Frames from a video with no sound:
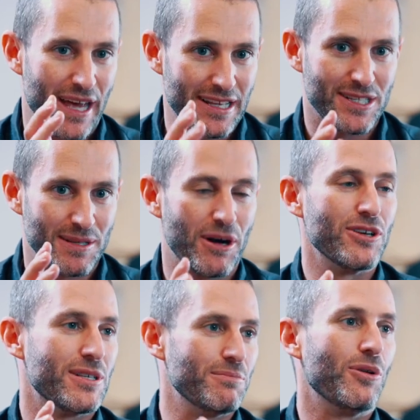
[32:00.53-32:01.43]
That's the
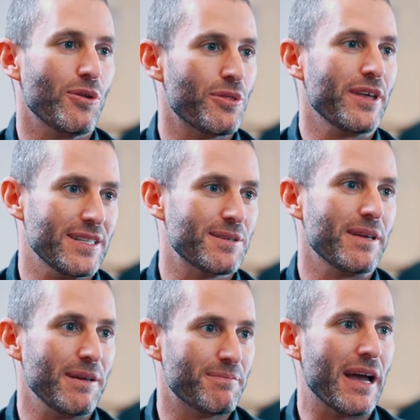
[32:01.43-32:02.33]
most important thing to
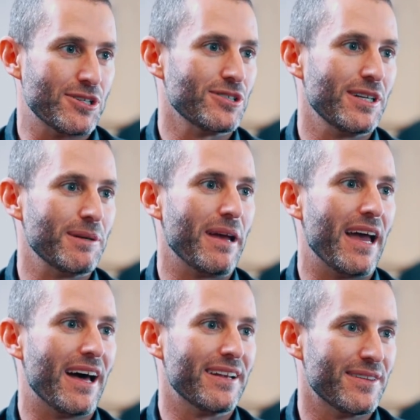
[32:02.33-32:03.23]
be passionate
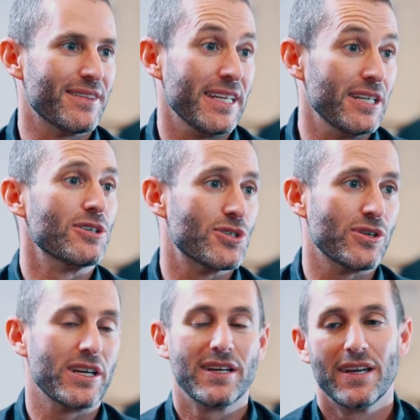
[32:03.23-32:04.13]
about the
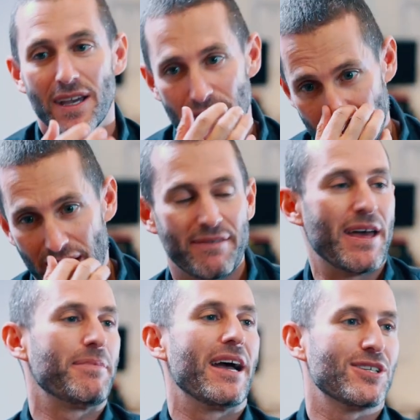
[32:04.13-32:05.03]
industry. If you don't have
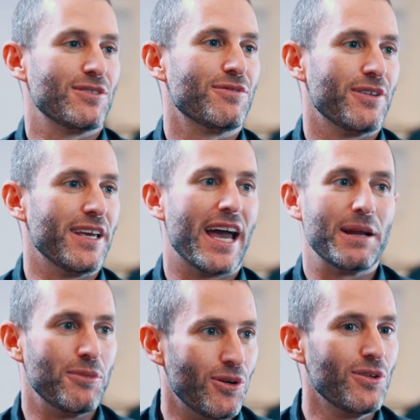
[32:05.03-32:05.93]
that passion for the
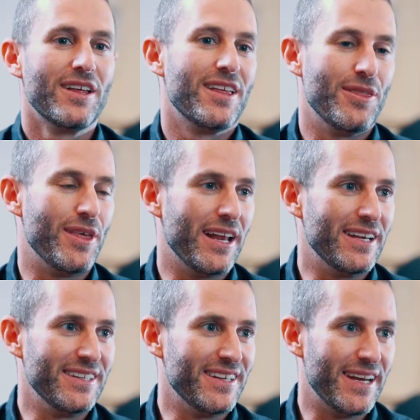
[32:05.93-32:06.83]
animal,
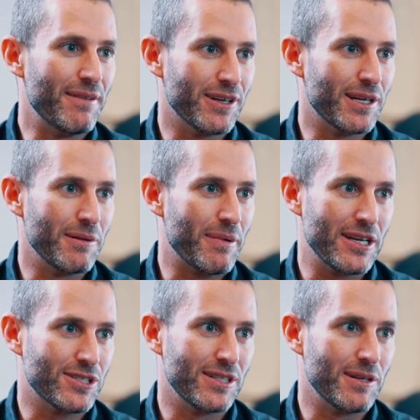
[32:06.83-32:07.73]
then you're never going to be
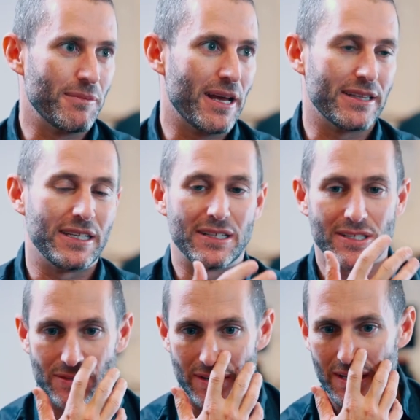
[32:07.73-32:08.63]
passionate about the
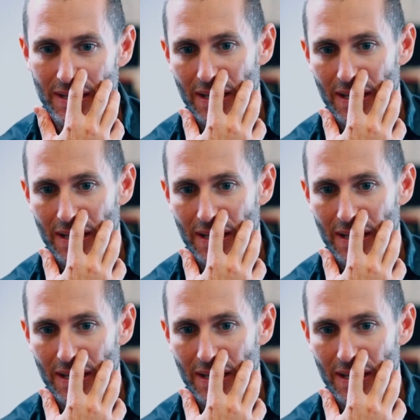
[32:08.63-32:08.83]
industry.